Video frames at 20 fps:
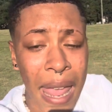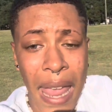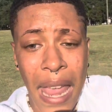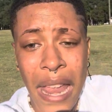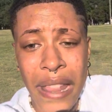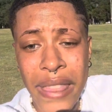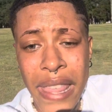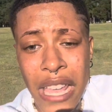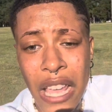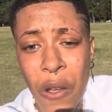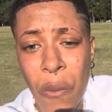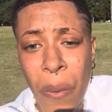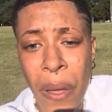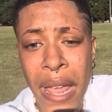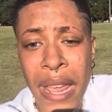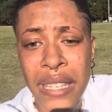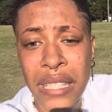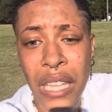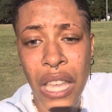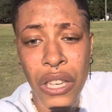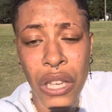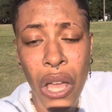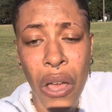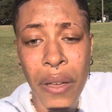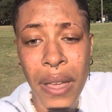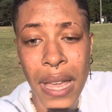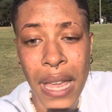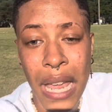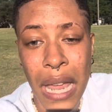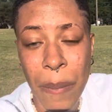and think of ways how
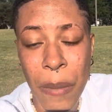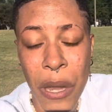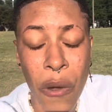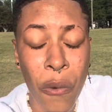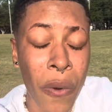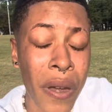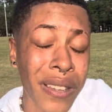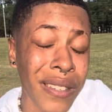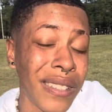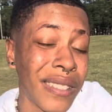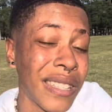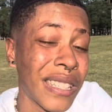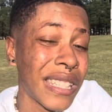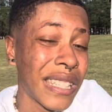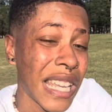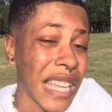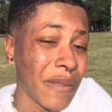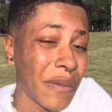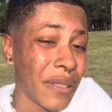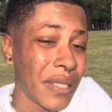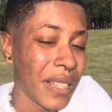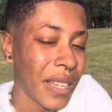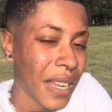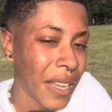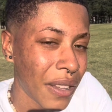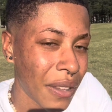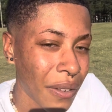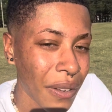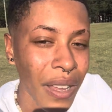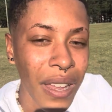y'all can be rich and successful
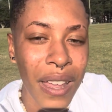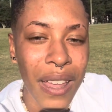together,